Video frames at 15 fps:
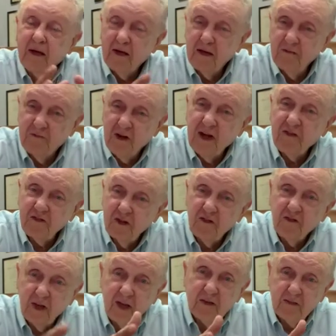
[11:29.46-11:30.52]
confessed his
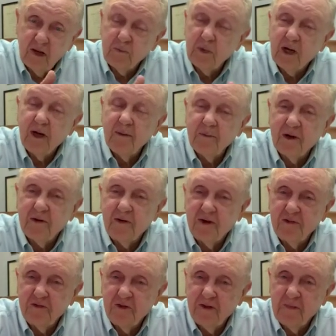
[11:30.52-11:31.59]
sins, had become a
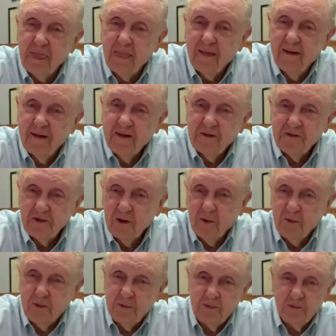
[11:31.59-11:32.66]
Christian.
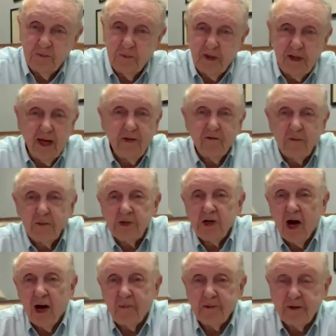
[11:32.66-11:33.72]
So we gave him a
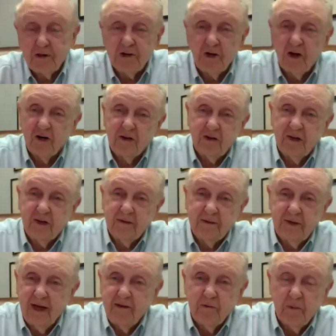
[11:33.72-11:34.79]
job at the church. He
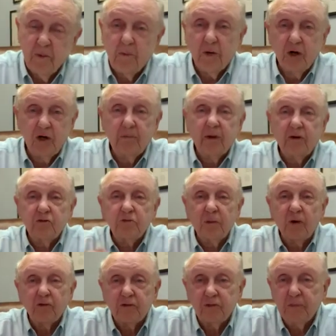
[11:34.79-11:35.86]
gave him a broom. He was
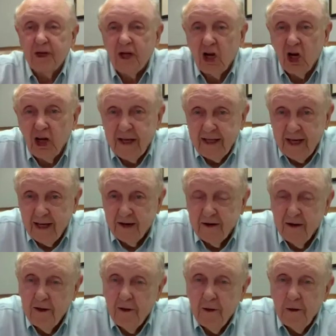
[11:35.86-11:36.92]
supposed to be cleaning.
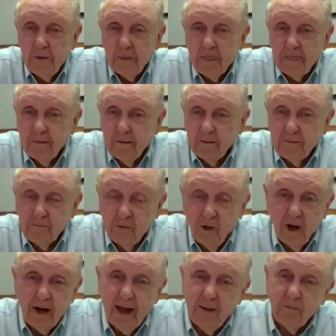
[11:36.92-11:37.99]
And
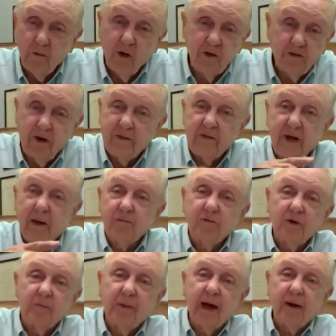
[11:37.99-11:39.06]
what happened was every time
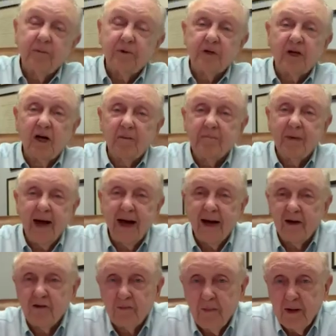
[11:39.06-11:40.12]
somebody would come by
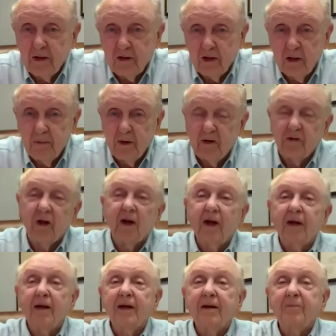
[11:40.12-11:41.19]
and speak to him, he'd say,
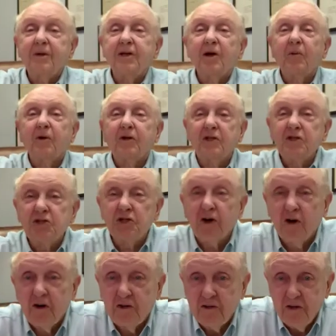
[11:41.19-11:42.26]
let me tell you what this
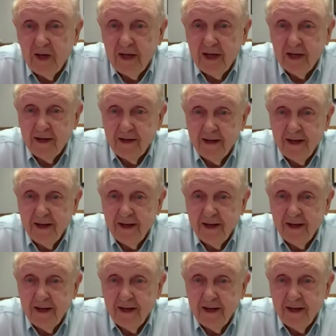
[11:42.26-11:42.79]
church did.